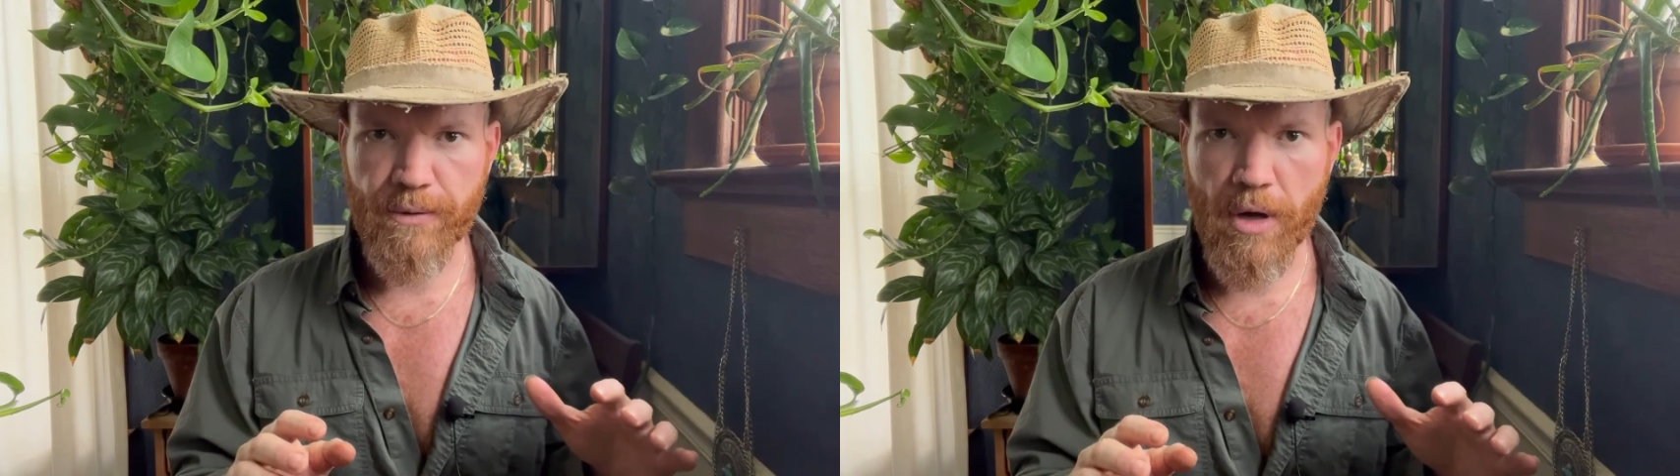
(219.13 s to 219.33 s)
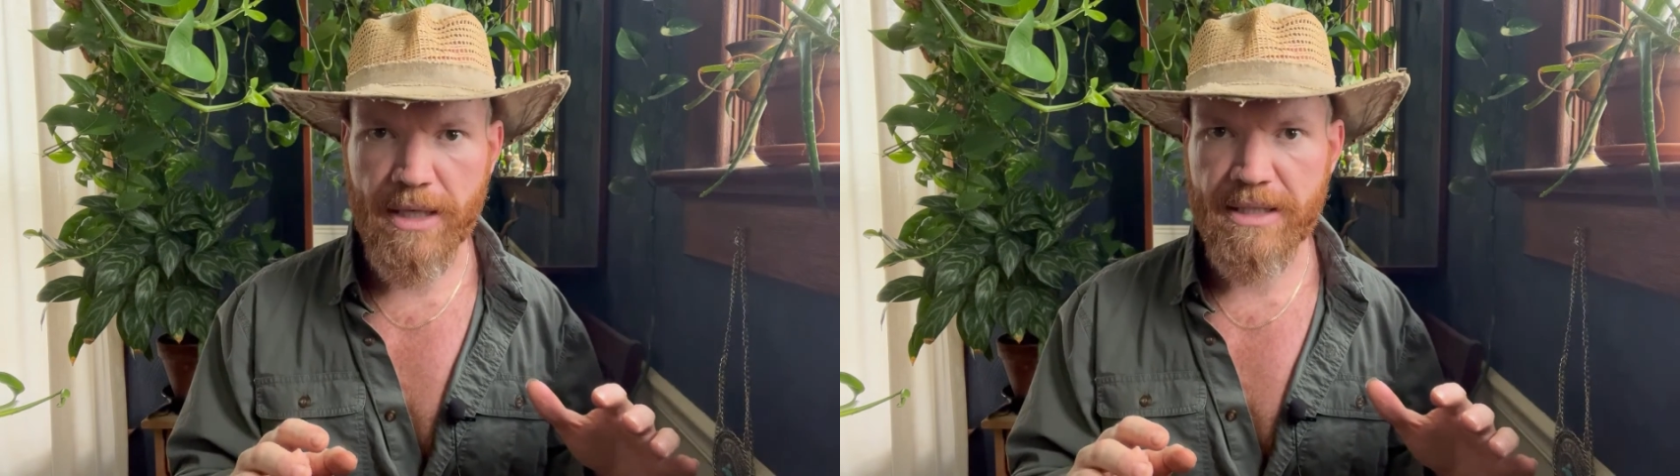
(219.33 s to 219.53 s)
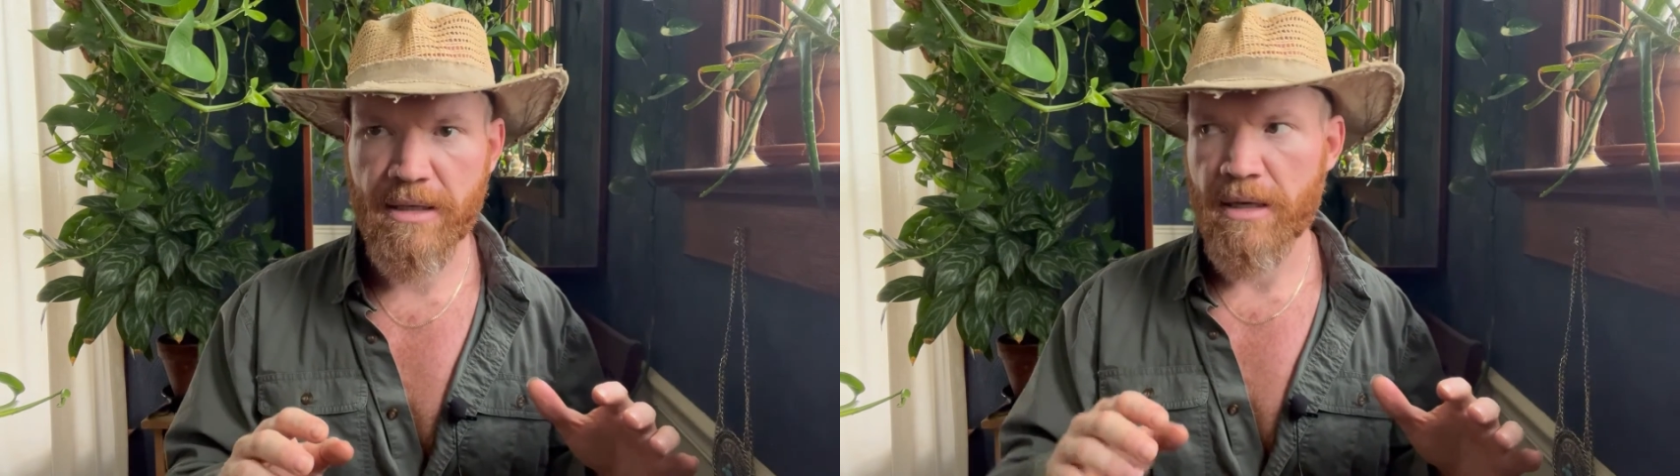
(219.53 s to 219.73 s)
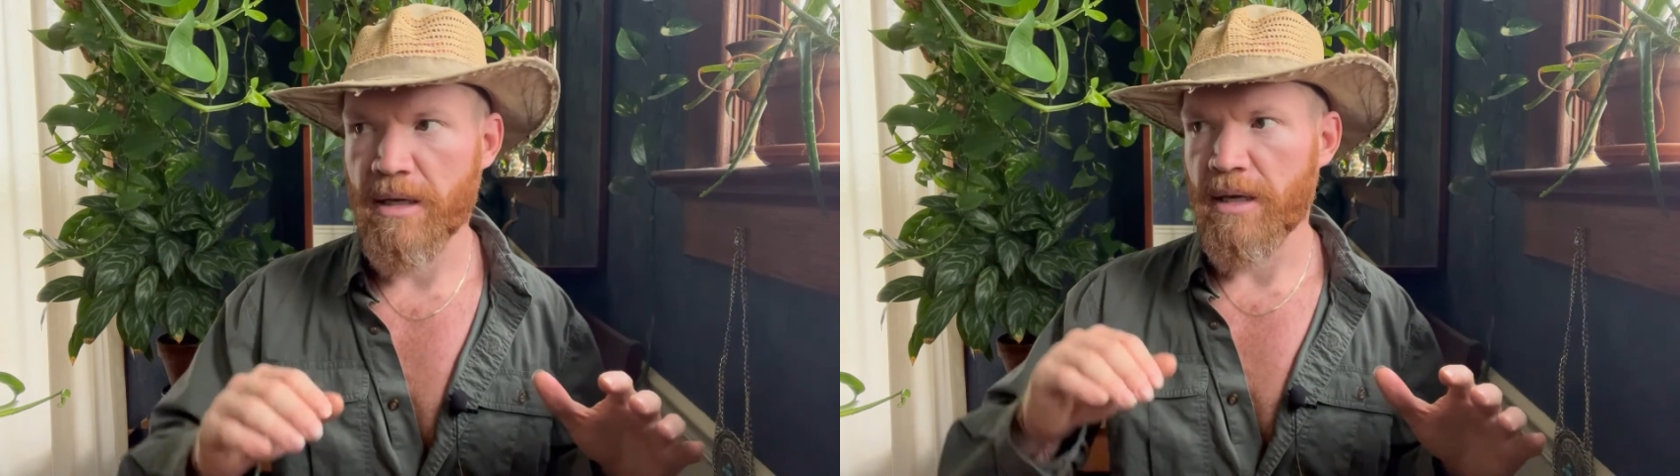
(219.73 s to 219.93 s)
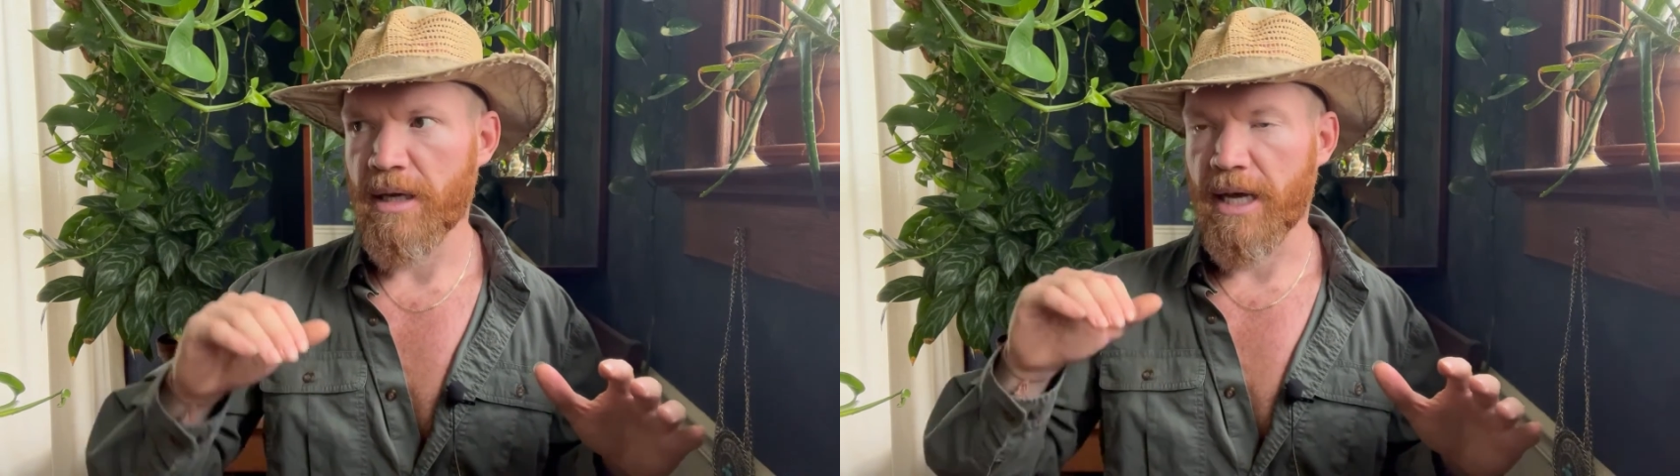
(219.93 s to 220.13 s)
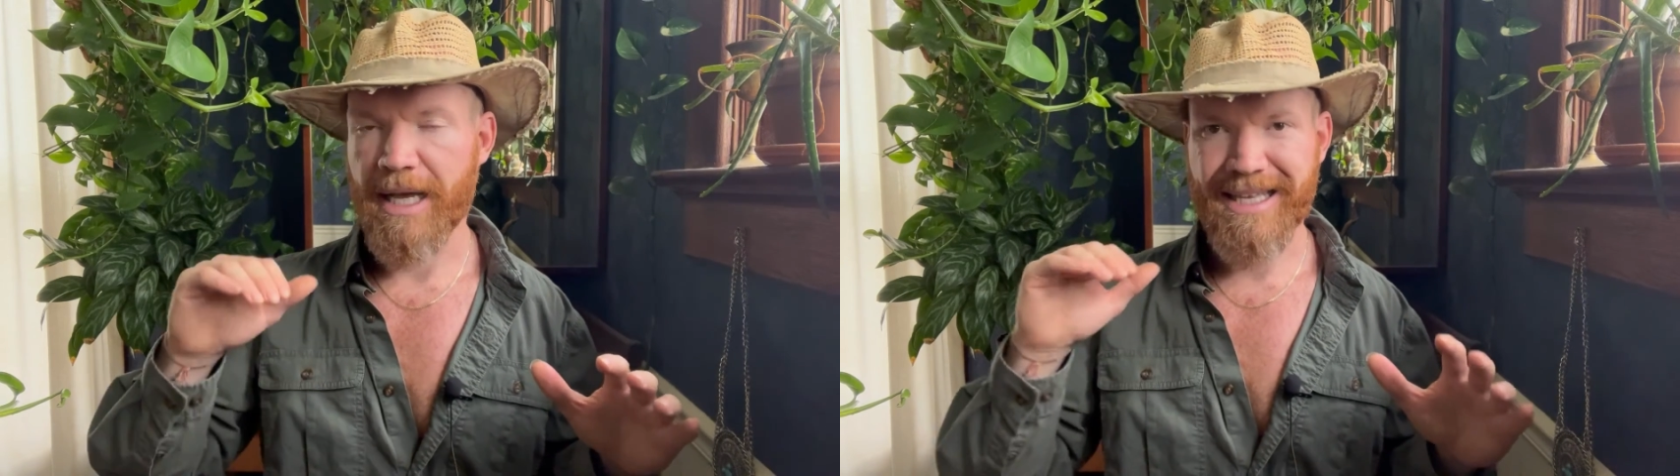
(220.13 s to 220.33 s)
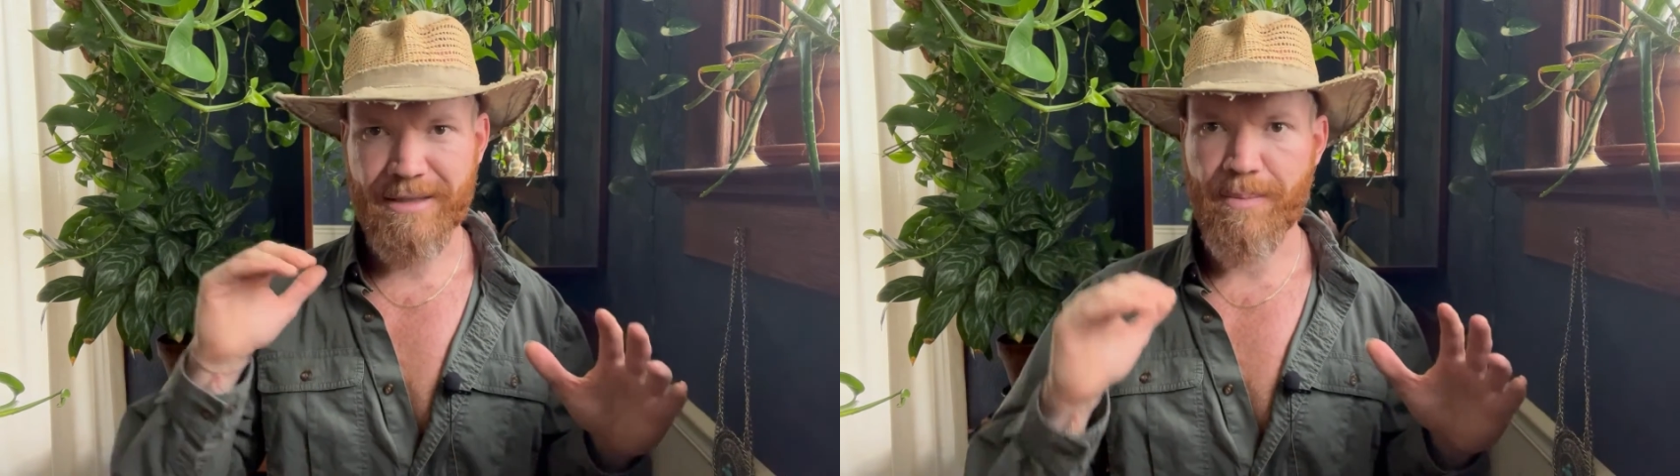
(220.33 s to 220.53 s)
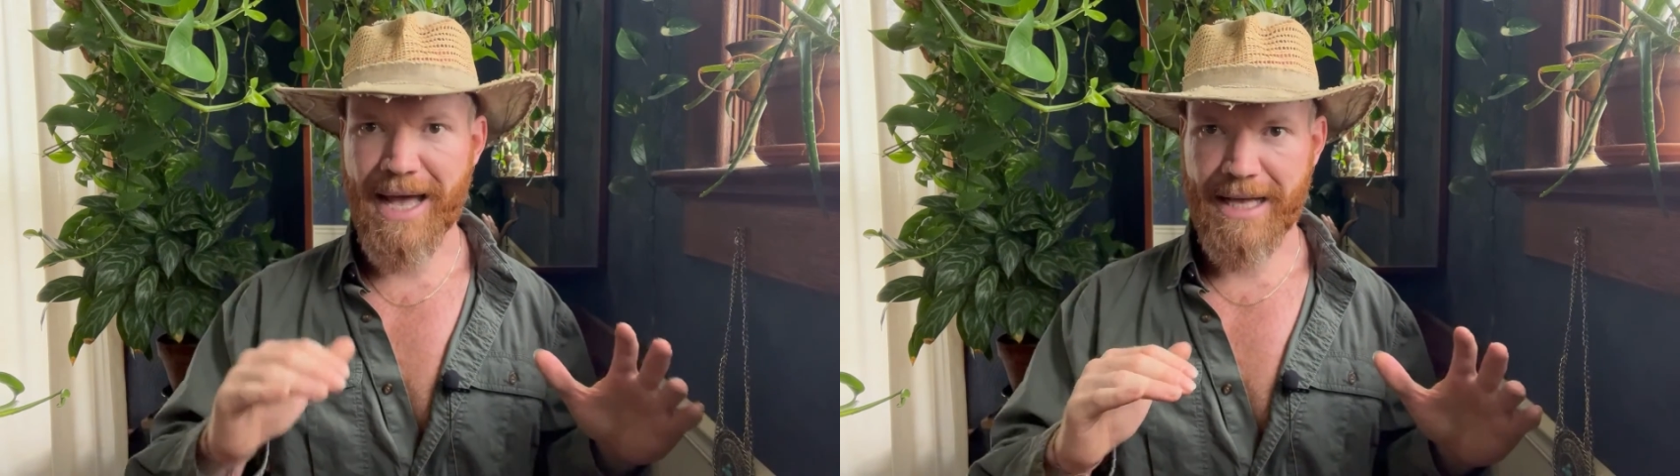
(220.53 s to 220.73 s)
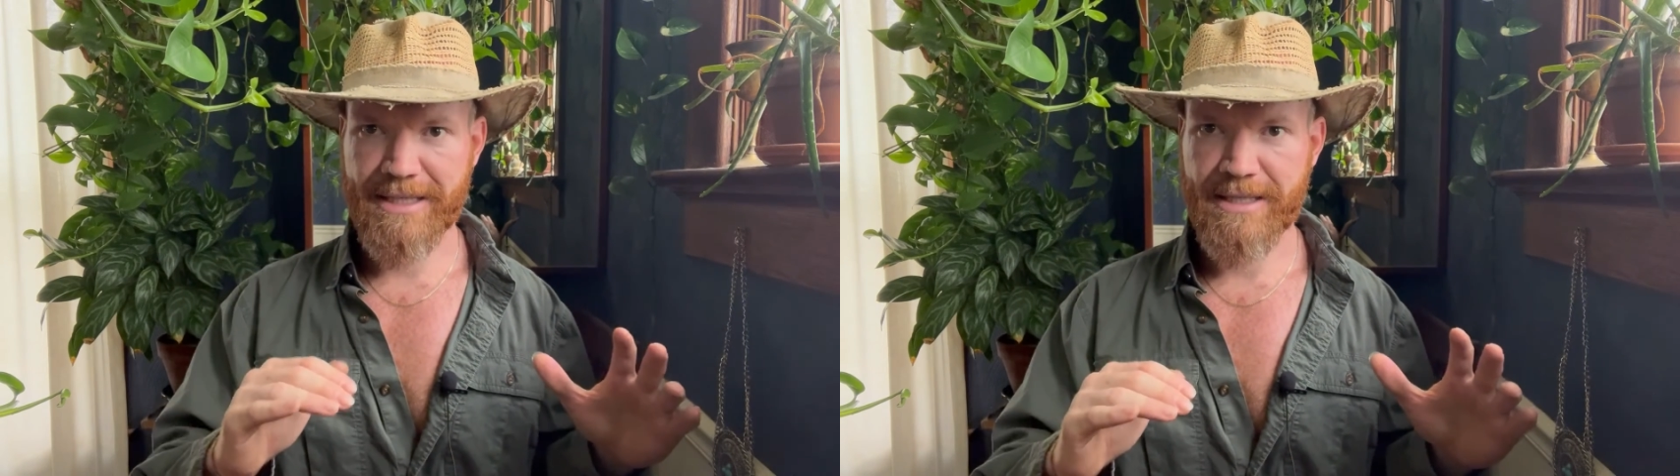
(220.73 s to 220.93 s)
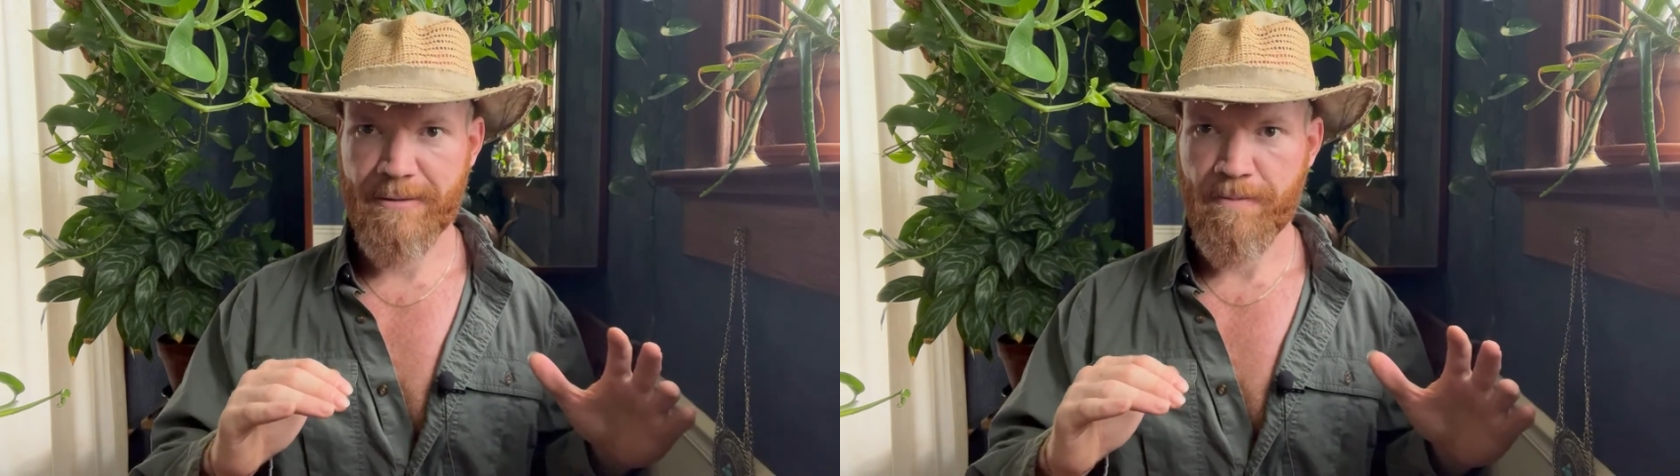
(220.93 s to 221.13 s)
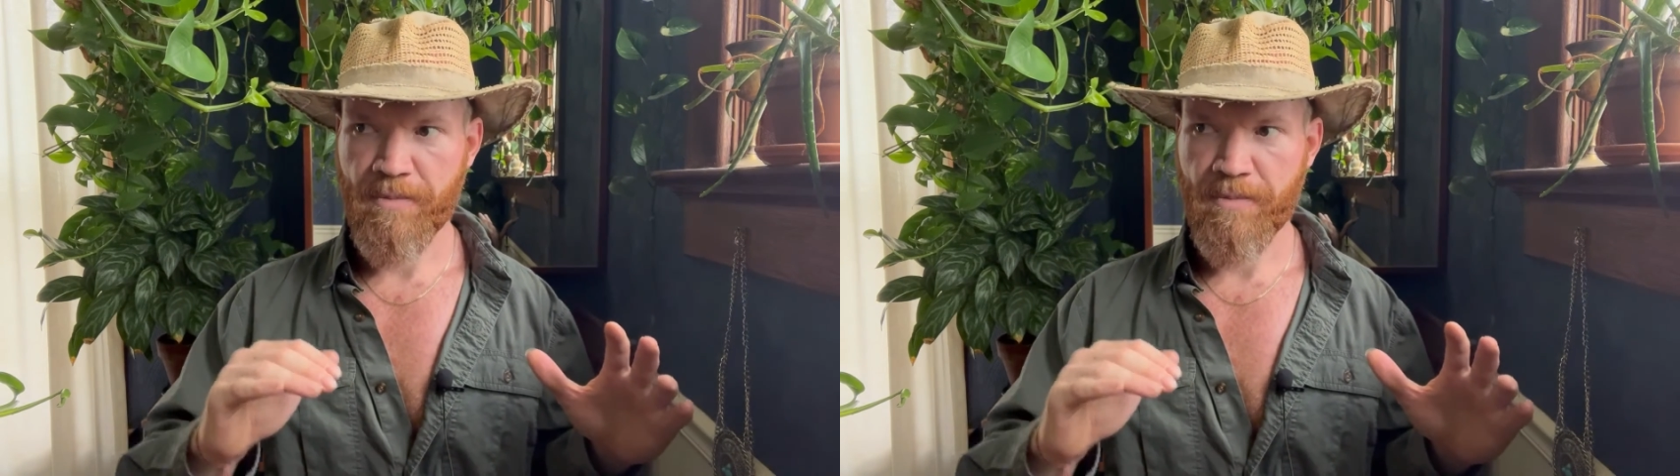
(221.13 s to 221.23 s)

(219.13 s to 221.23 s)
frost is best,